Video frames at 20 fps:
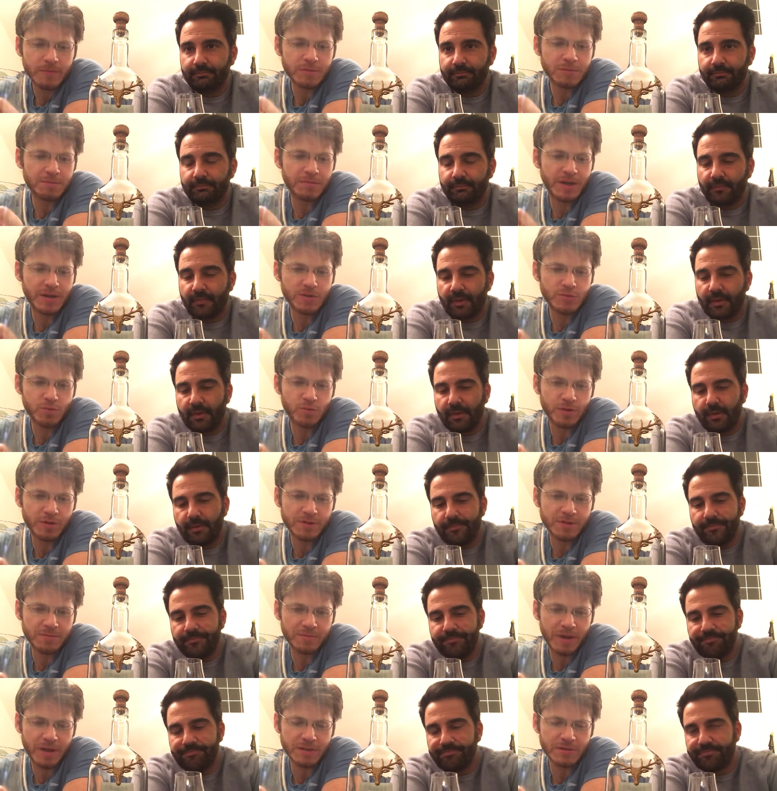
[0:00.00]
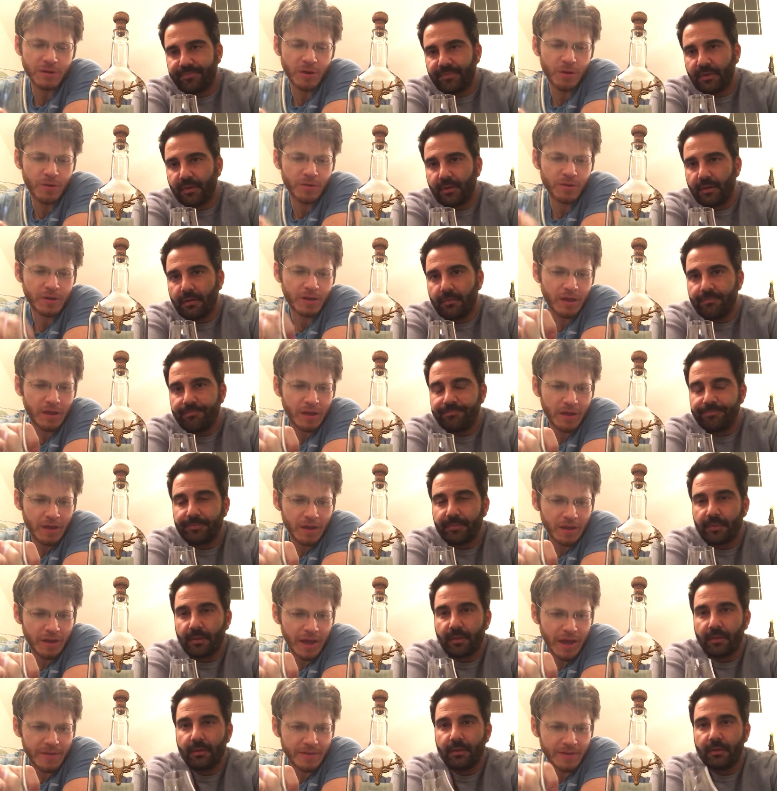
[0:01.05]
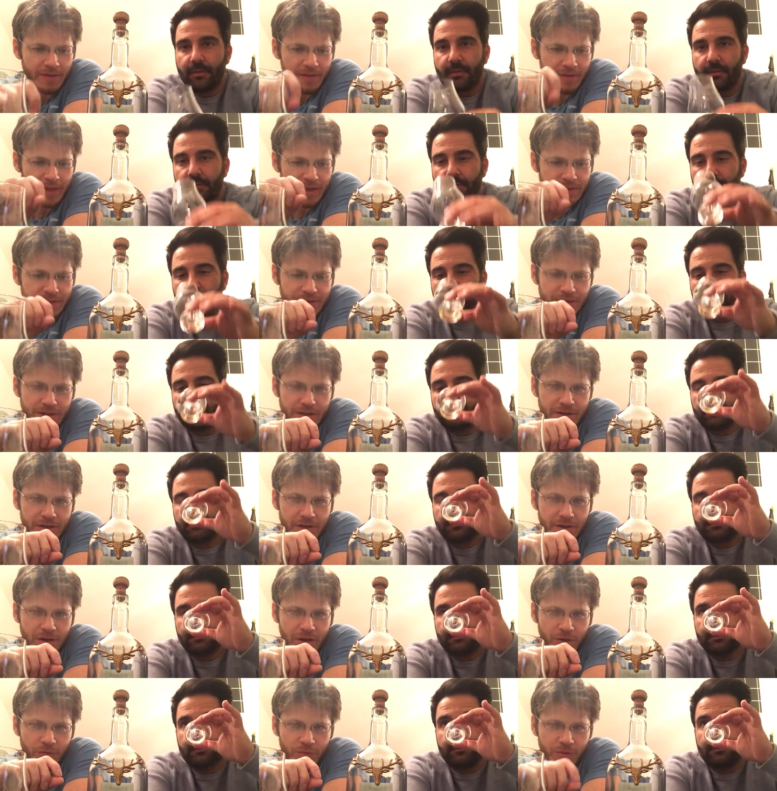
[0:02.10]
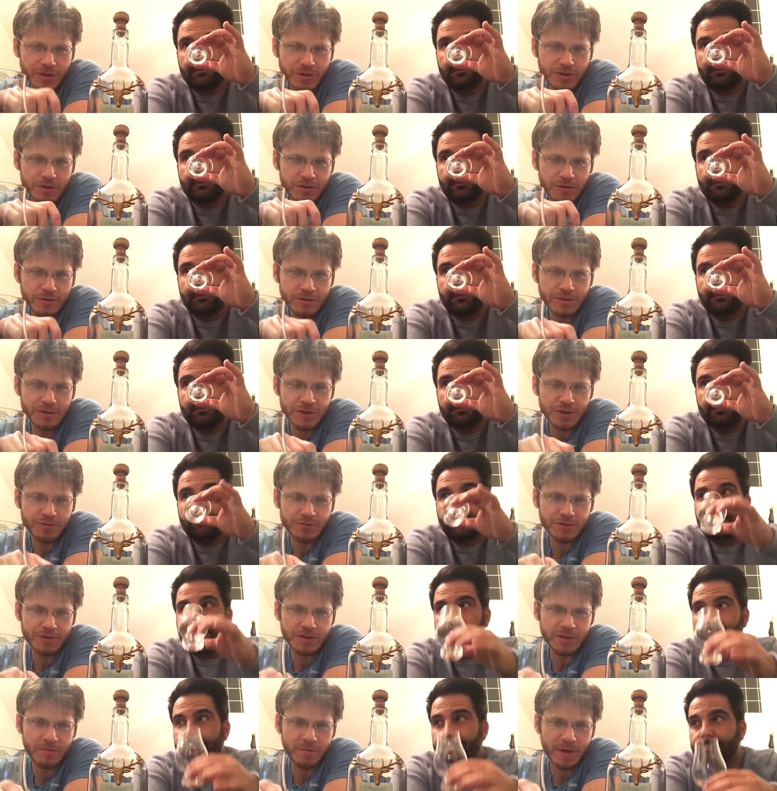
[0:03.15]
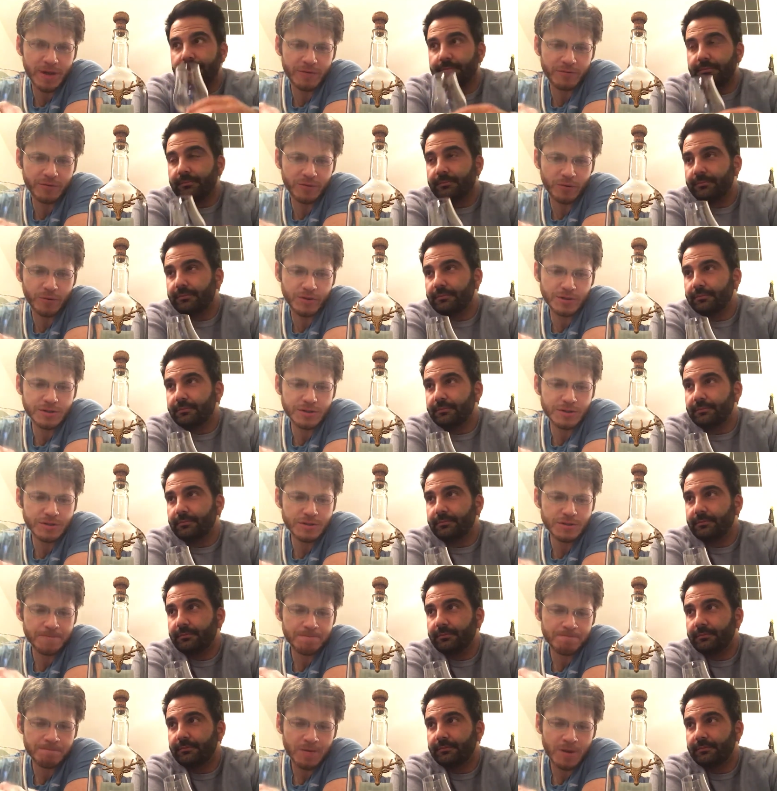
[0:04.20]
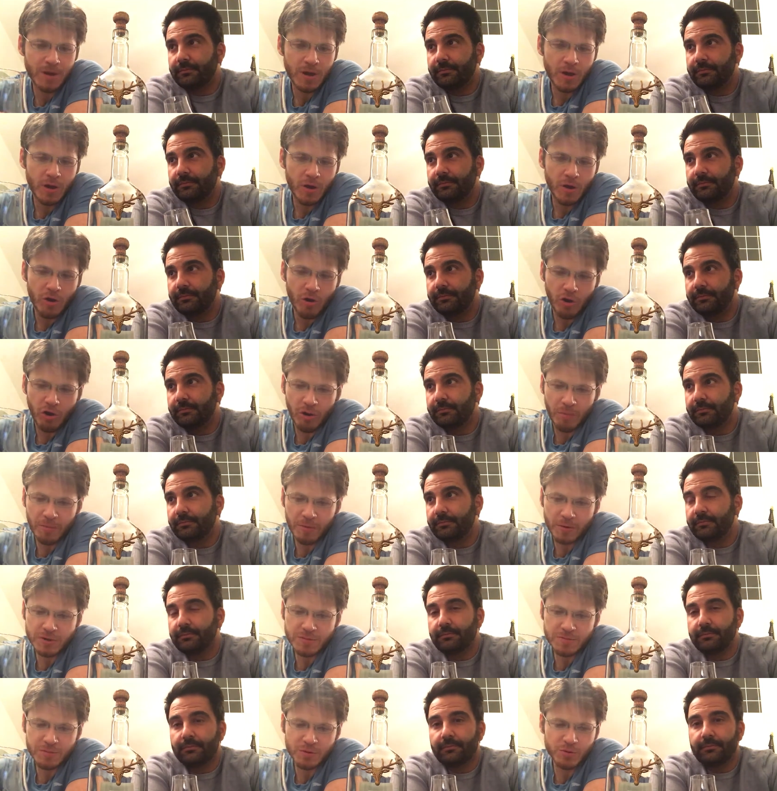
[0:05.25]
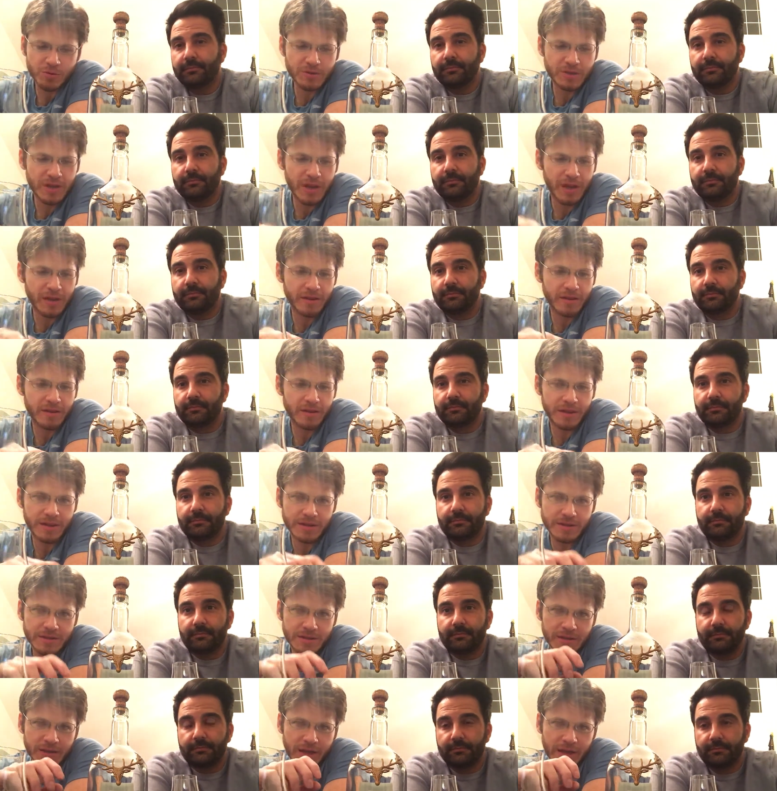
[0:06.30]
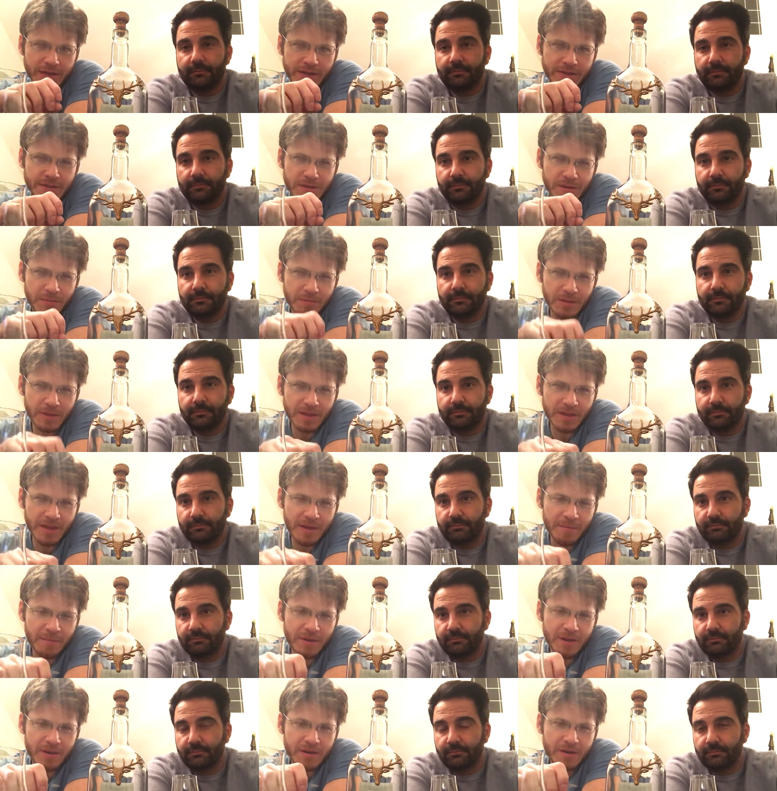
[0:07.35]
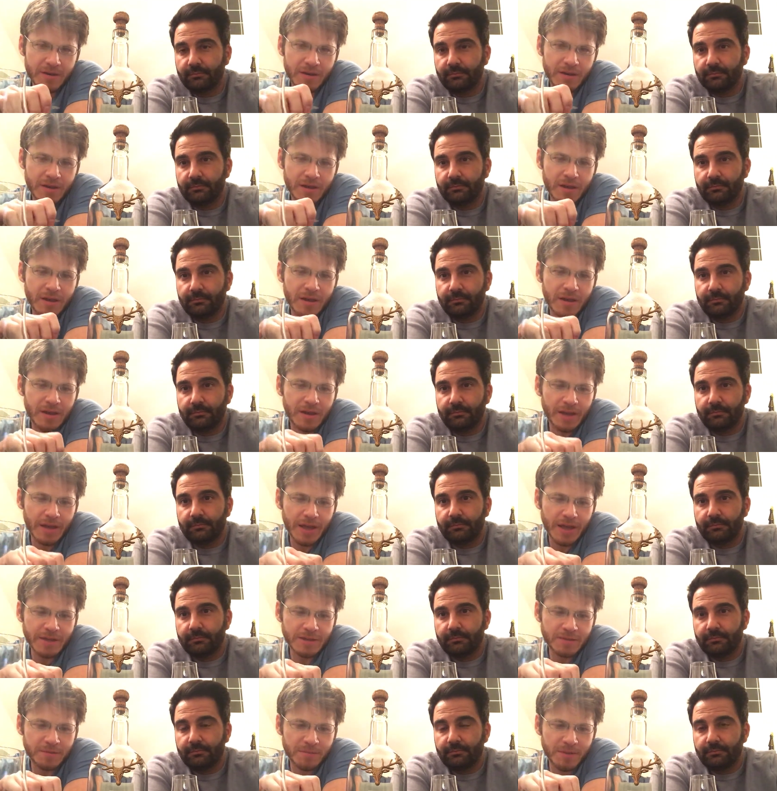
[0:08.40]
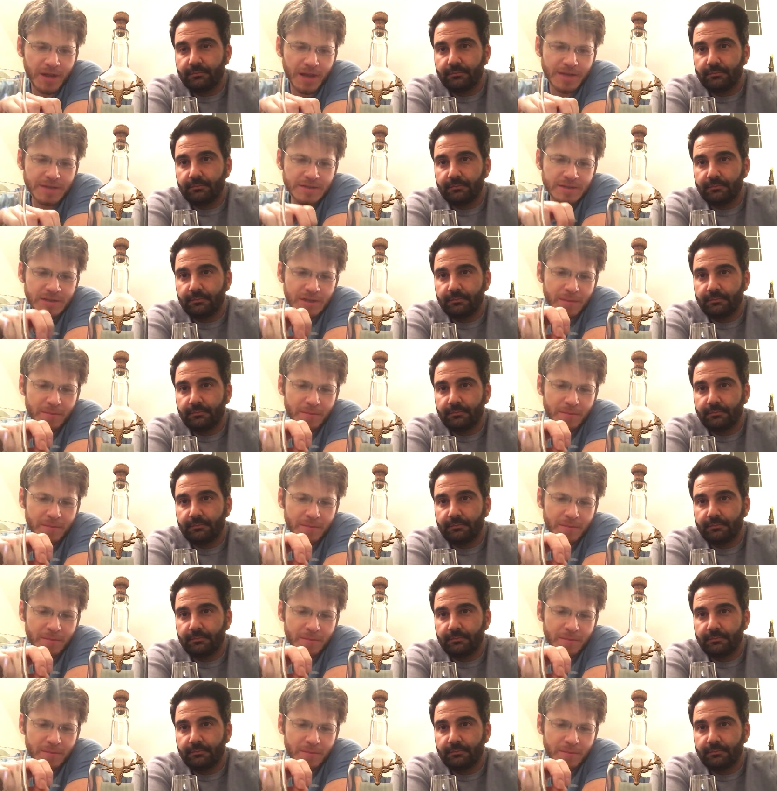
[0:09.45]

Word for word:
Speaker 1: some nice wood, some nice oak, and then that the original citrus, the mandarin oranges, almost mutated into like some lemon and some nice